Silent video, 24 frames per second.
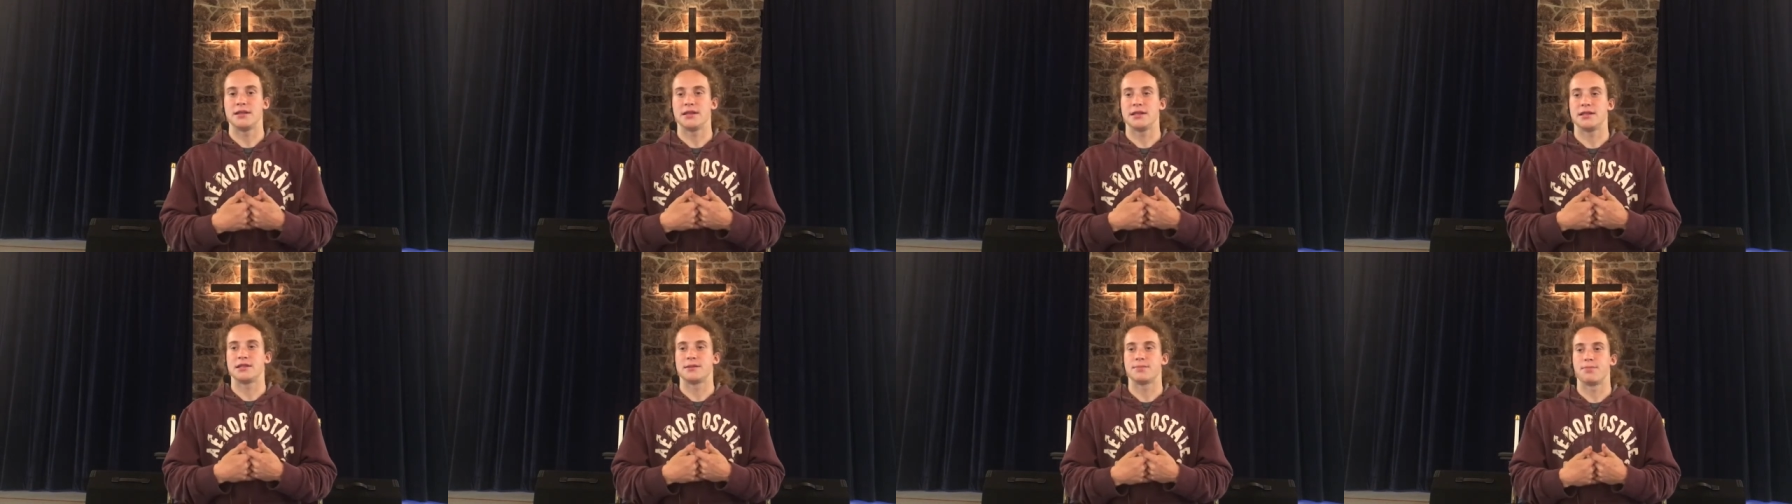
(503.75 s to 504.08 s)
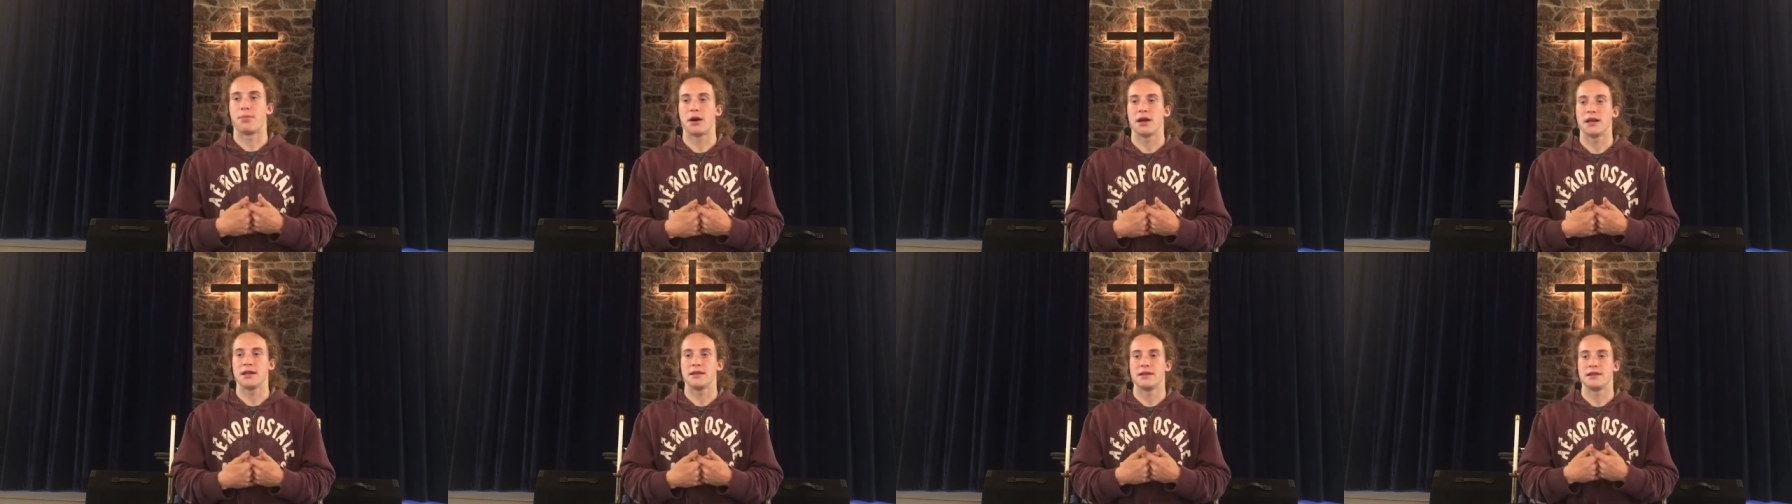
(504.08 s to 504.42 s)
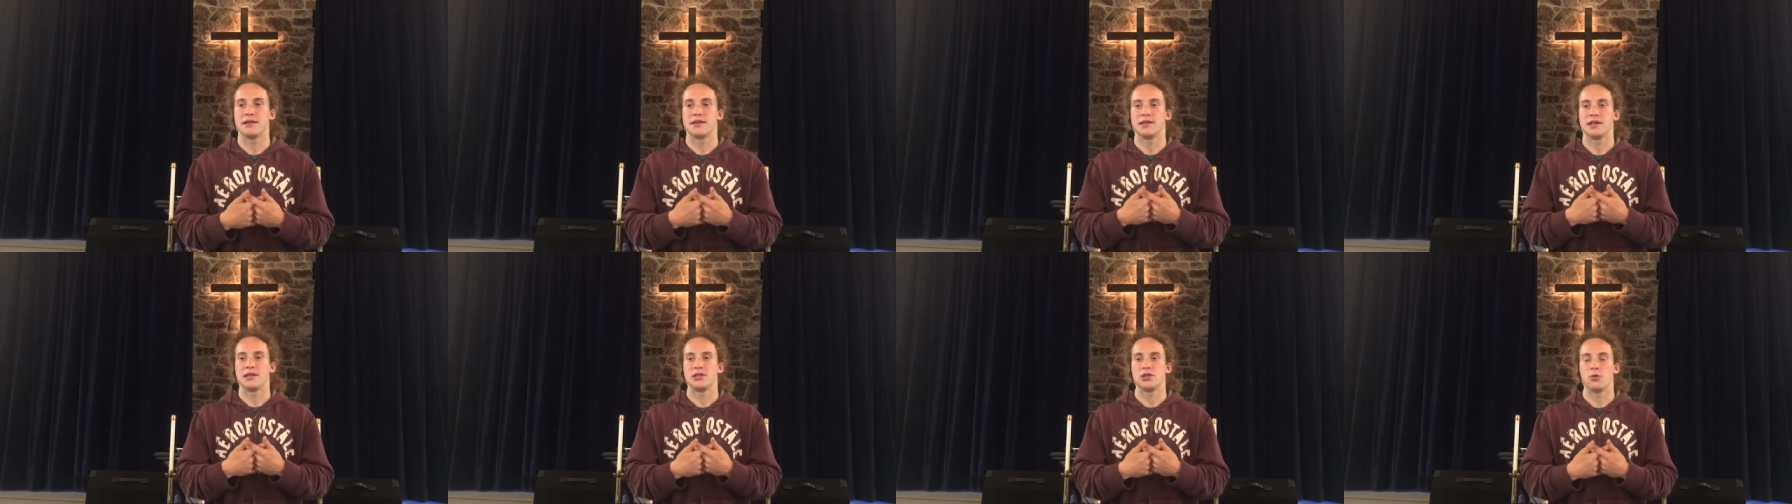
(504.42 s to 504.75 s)
despite the
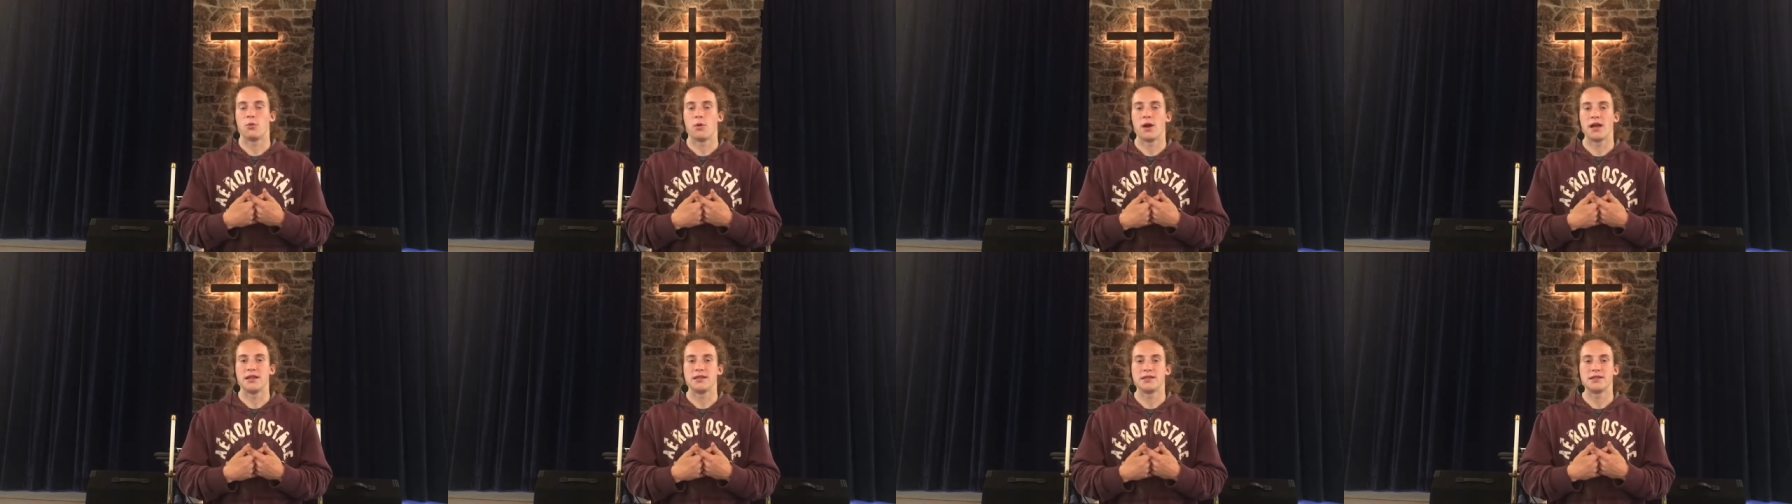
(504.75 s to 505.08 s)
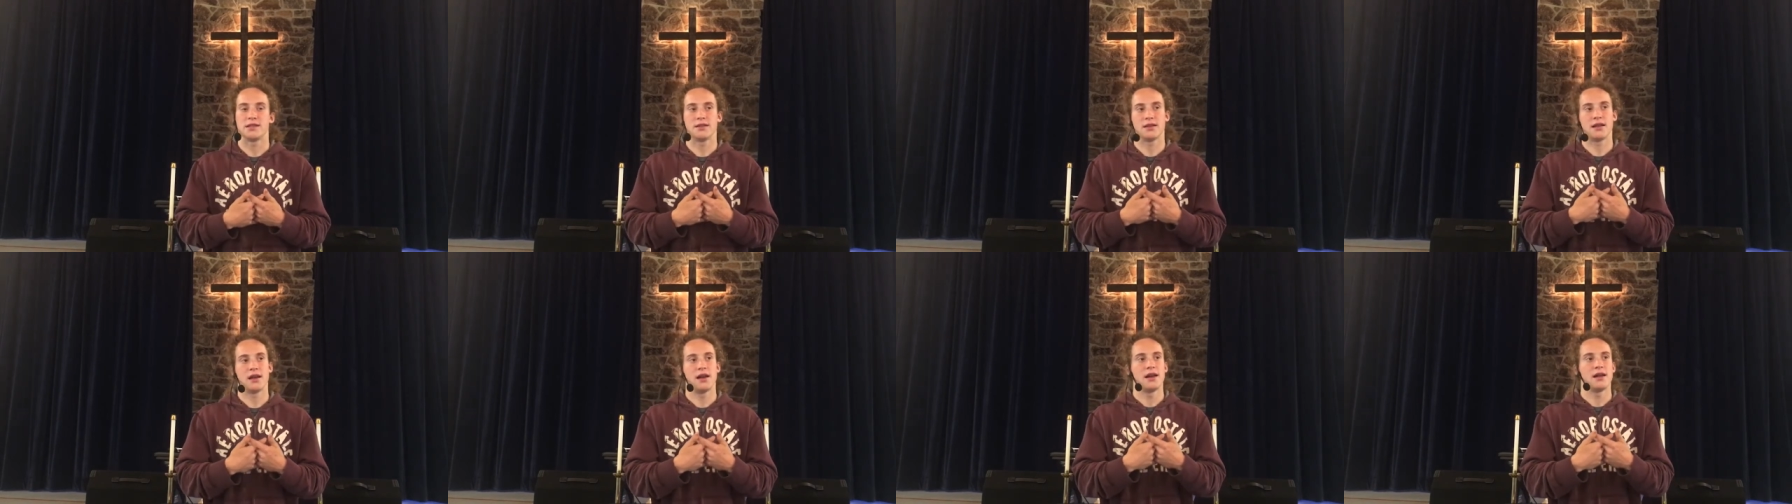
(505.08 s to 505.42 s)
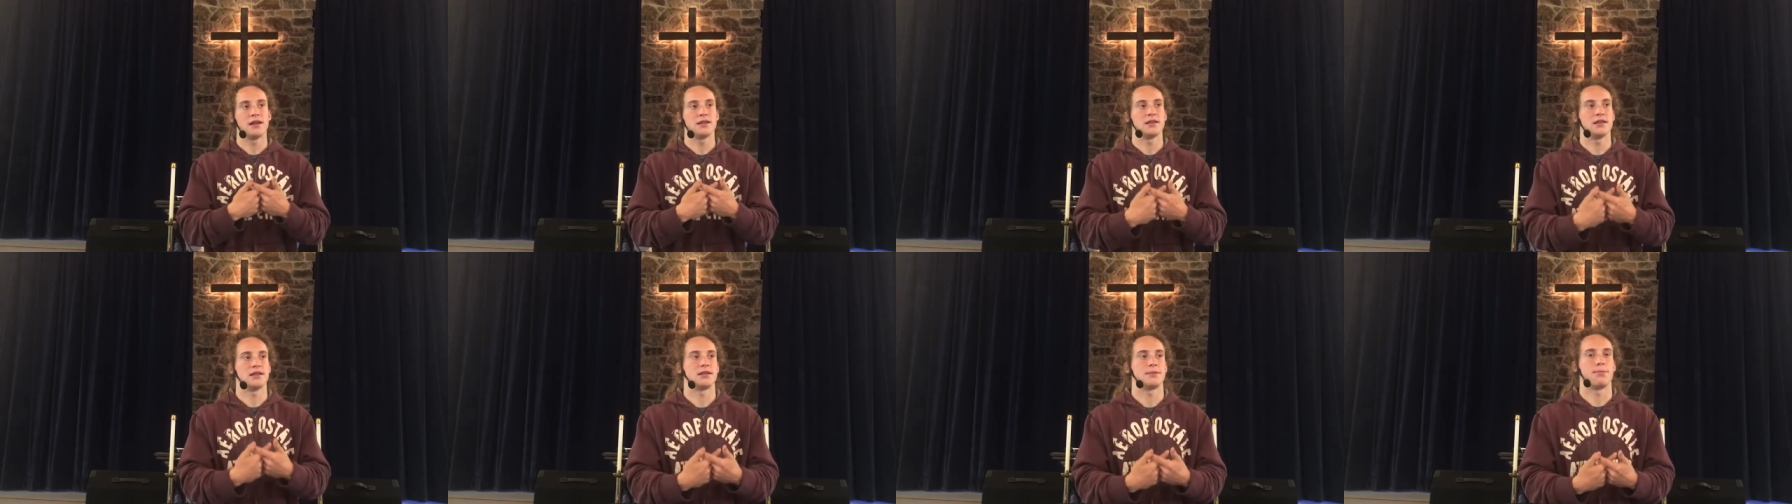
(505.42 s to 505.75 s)
situation,
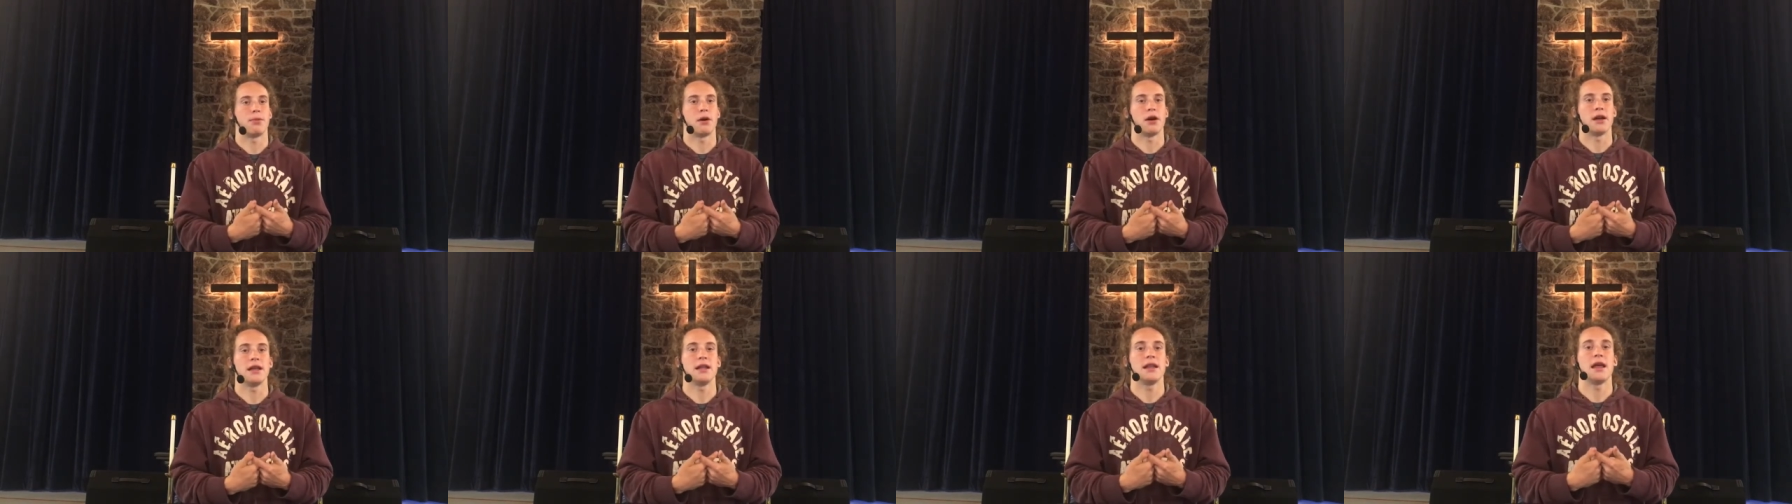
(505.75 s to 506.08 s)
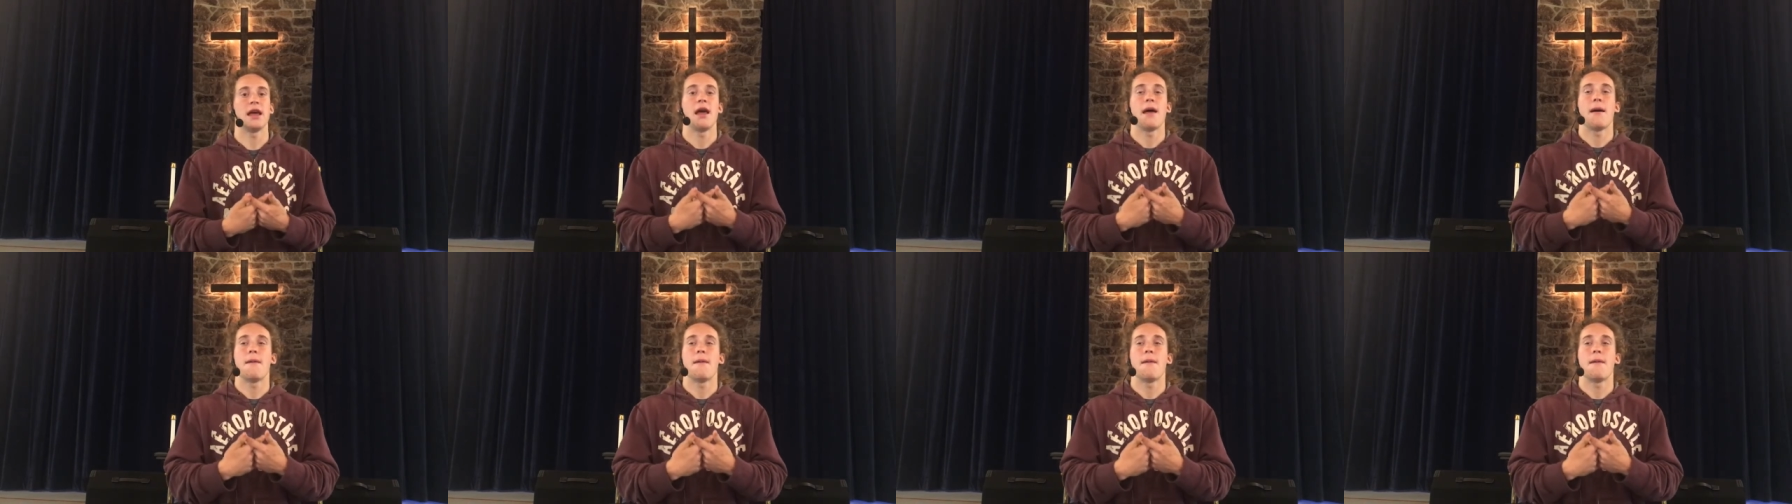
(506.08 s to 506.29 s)
despite